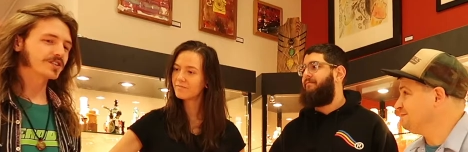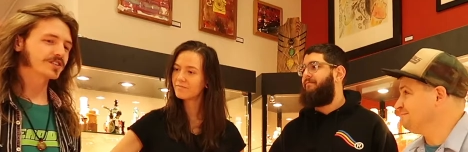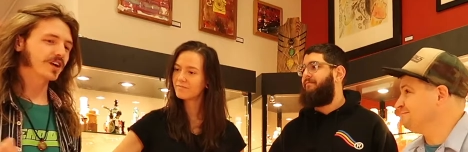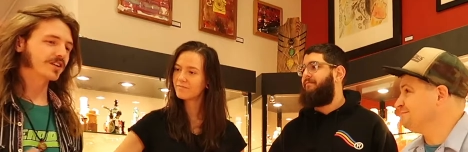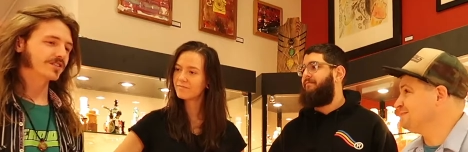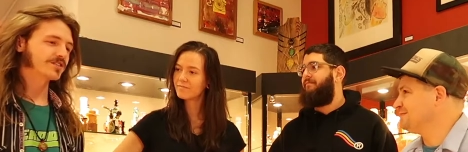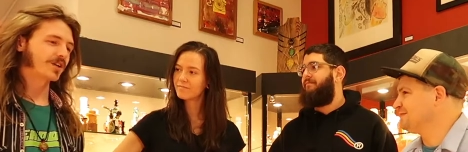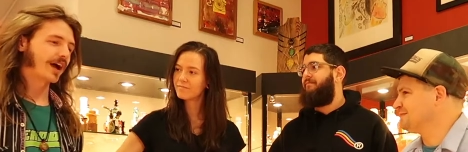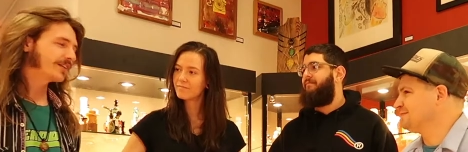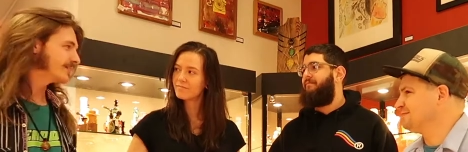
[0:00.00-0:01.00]
Speaker 1: all started.
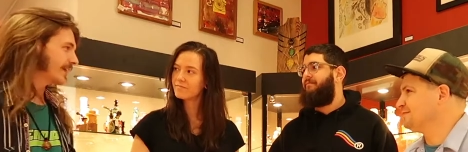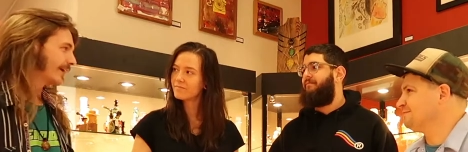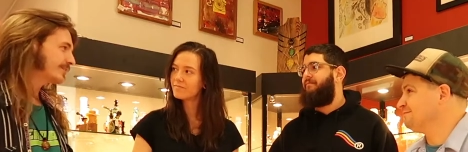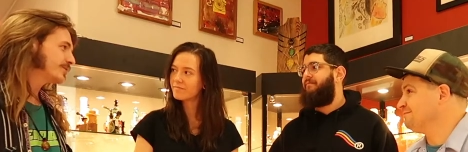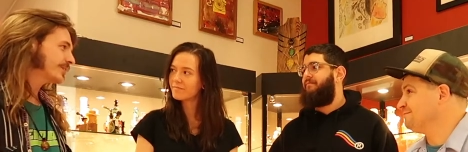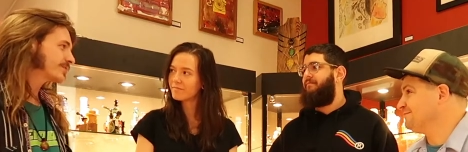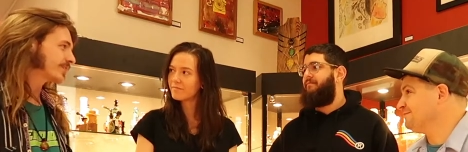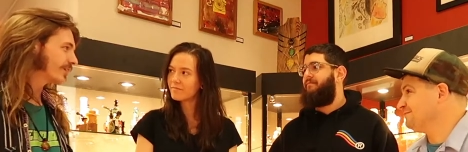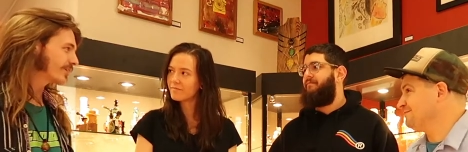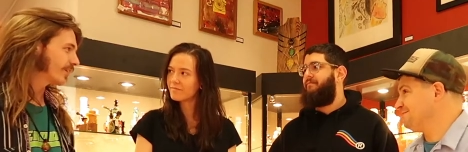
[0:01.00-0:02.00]
So how did you get
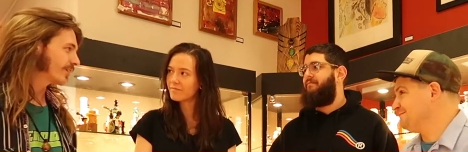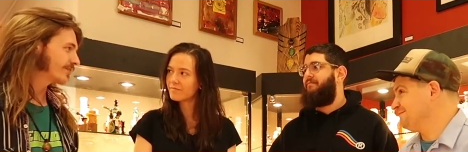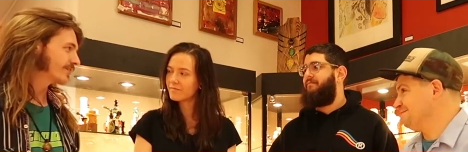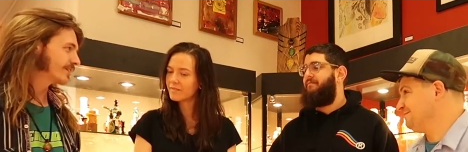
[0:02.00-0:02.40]
started in all of